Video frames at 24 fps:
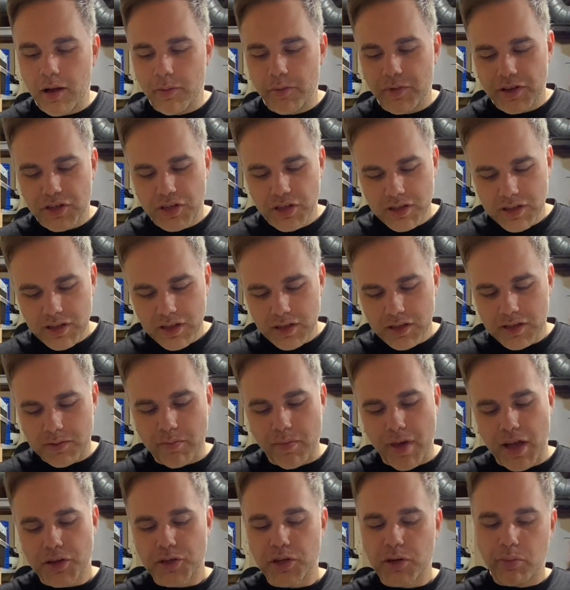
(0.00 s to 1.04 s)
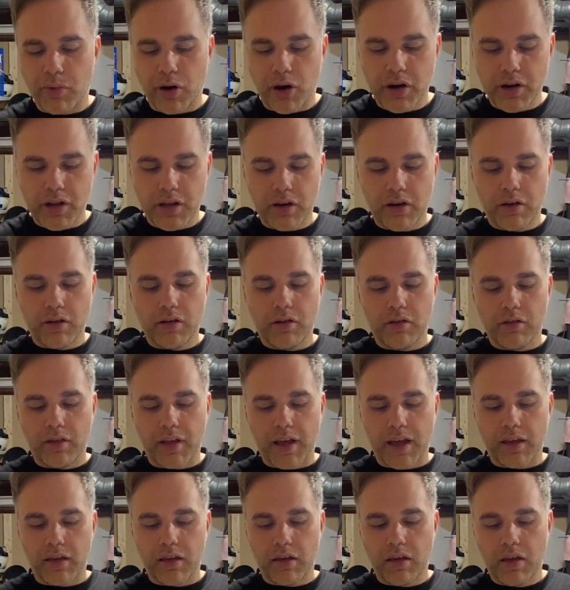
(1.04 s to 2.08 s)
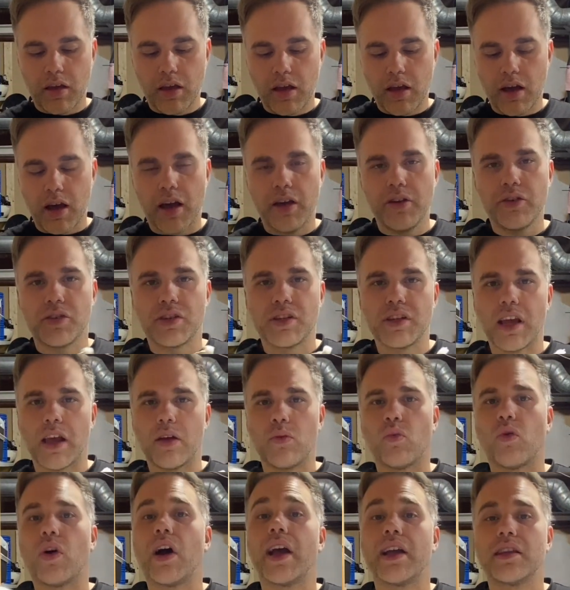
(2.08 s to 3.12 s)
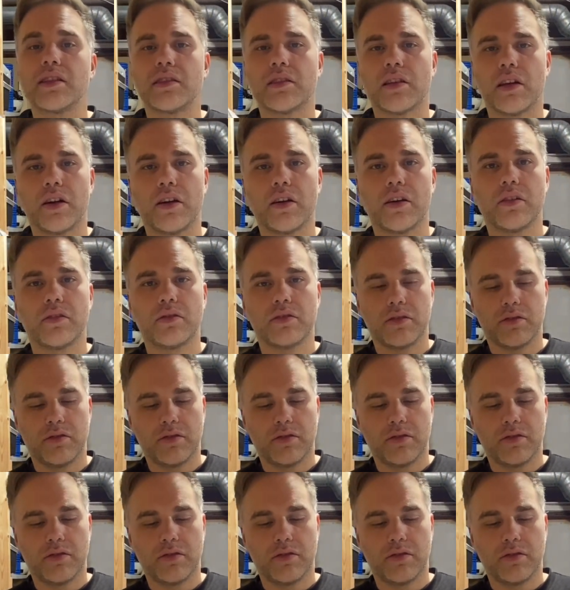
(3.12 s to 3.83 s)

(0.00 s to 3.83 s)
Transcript: just this meshy part here. Like, I understand why it's there,